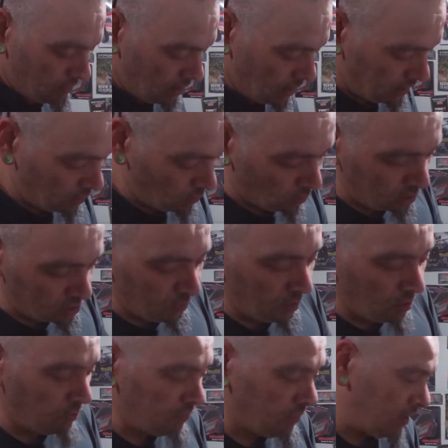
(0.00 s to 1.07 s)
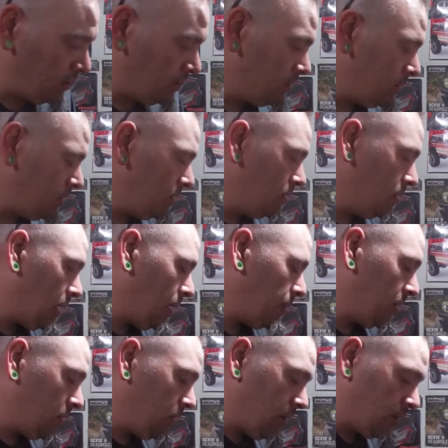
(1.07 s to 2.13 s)
and it worked beautifully. I
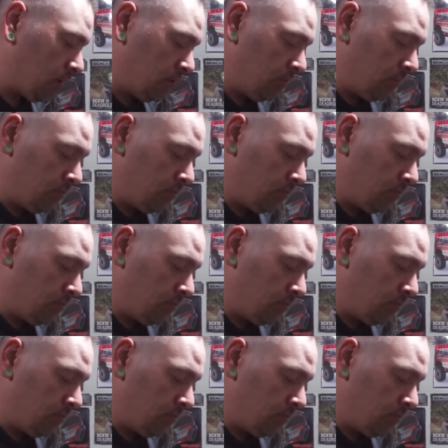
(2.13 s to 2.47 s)
mean, look.